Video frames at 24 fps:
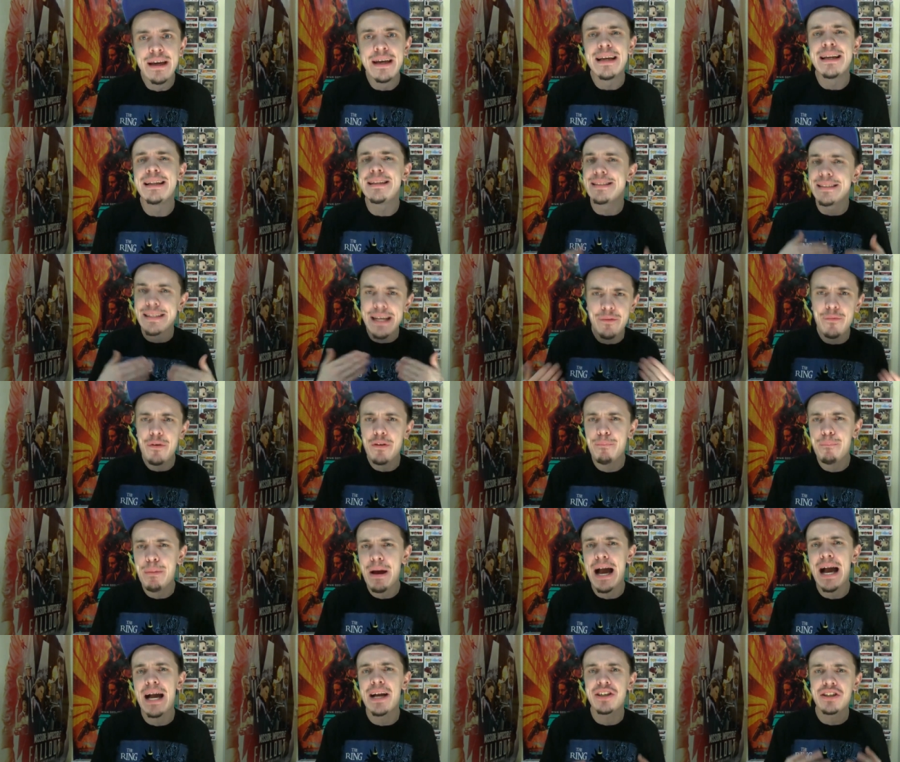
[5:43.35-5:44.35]
and it's done with
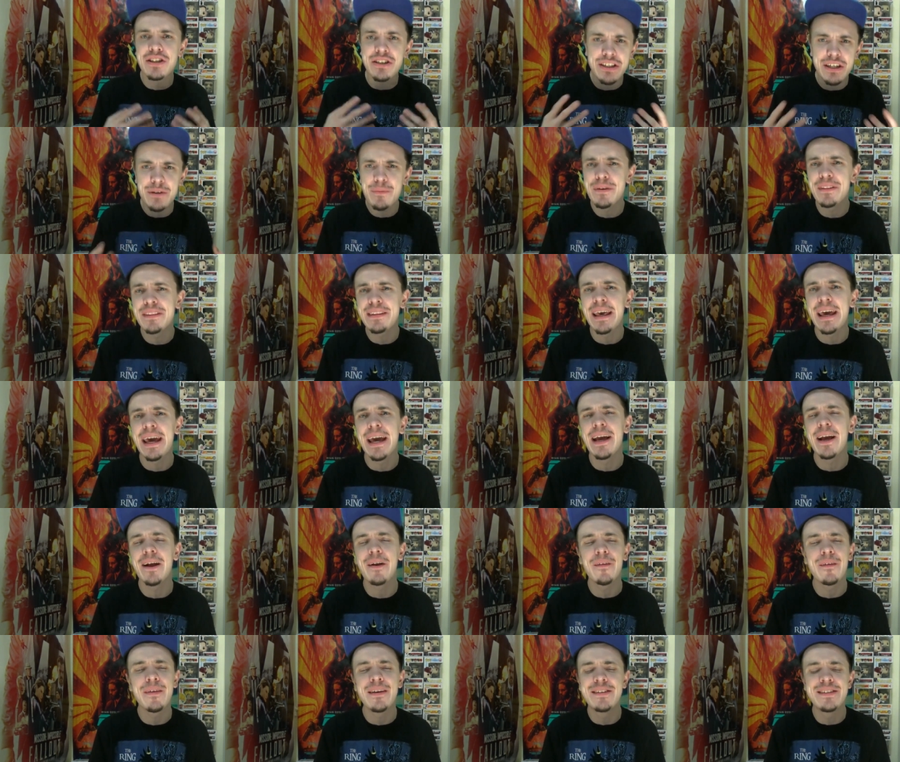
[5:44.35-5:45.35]
passion, done with
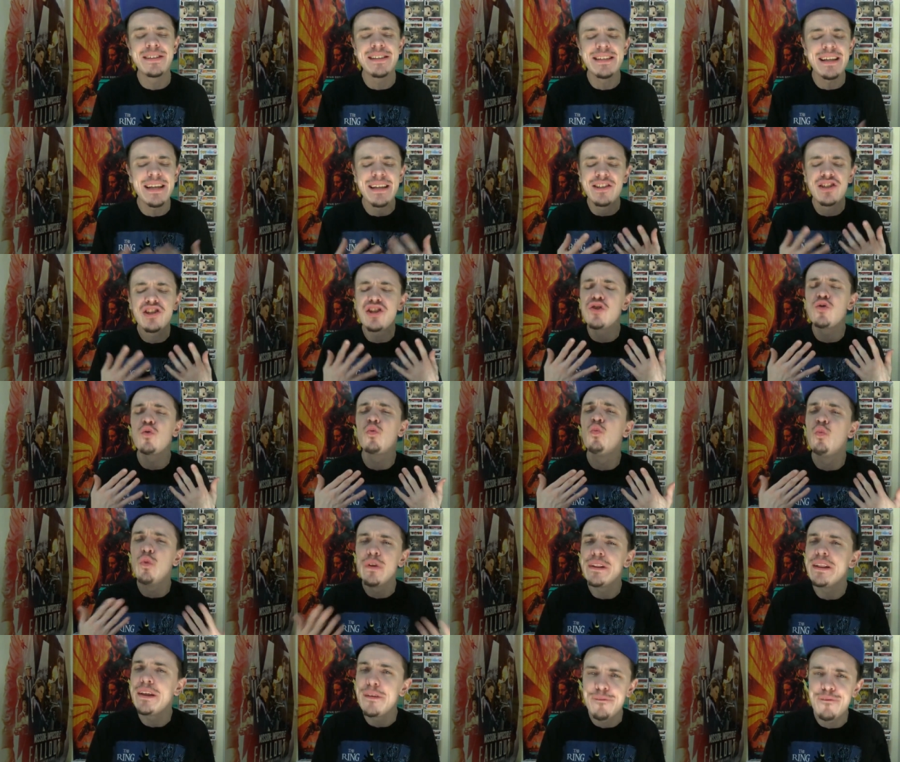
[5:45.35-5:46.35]
care. It's just
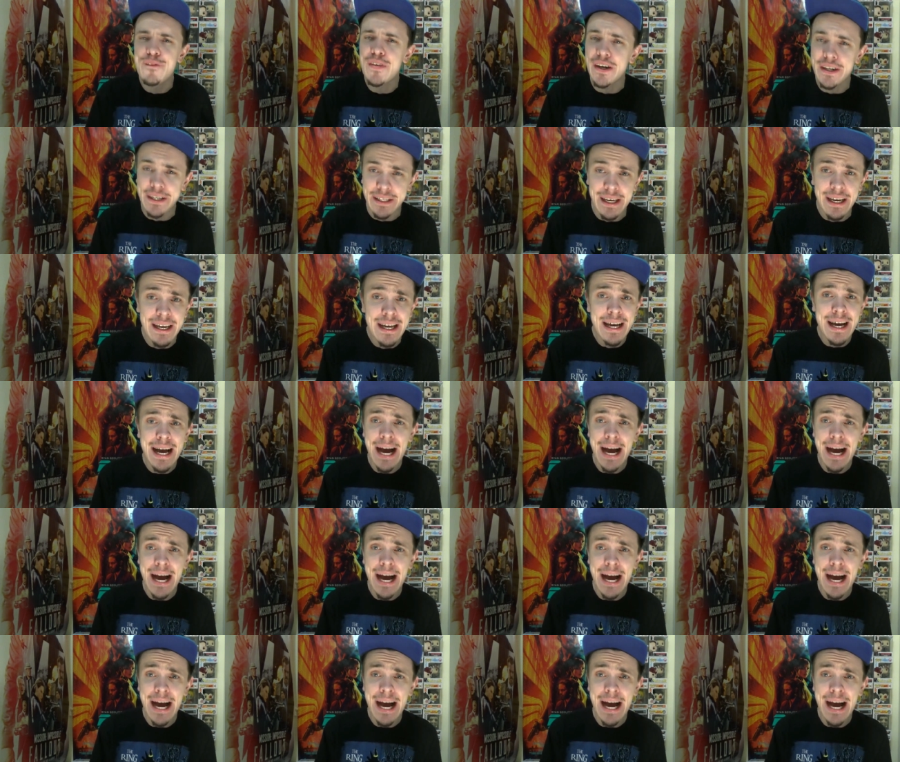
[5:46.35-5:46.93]
really funny.